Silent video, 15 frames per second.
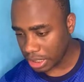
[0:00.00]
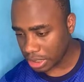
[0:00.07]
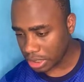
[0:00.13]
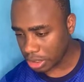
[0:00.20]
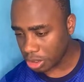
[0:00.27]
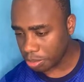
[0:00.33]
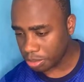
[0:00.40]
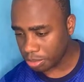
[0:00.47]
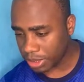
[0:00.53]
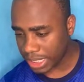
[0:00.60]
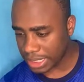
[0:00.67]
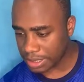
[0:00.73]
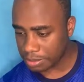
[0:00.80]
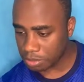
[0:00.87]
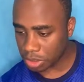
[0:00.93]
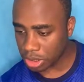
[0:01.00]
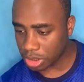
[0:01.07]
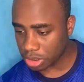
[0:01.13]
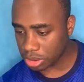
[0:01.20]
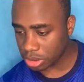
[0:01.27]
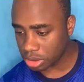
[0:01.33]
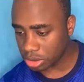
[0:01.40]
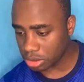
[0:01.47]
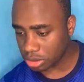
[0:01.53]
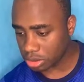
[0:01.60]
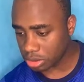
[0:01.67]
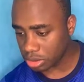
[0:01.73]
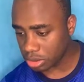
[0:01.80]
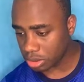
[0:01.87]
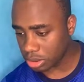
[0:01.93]
It's a couple brands, but, you
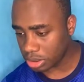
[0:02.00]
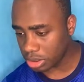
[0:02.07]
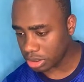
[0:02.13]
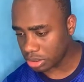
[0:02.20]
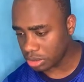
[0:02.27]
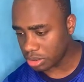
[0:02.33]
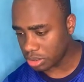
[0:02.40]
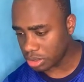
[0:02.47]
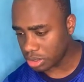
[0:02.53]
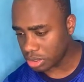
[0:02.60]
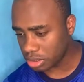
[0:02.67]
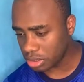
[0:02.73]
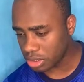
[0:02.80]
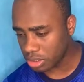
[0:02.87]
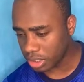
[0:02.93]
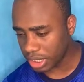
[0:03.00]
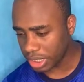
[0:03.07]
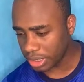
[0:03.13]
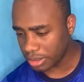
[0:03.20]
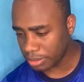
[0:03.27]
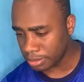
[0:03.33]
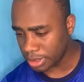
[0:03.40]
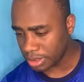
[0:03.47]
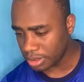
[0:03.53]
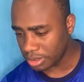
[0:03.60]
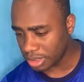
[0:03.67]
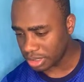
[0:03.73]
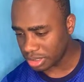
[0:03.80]
know, it looks looks okay to me.